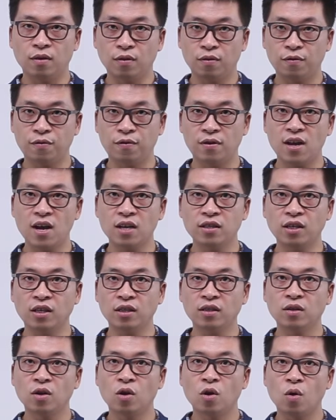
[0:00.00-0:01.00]

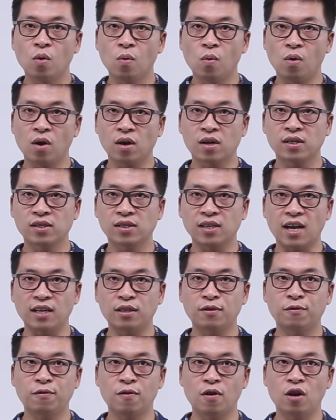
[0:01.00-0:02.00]
Flooding works
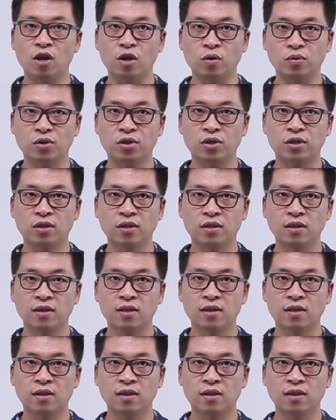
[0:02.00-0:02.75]
as follows.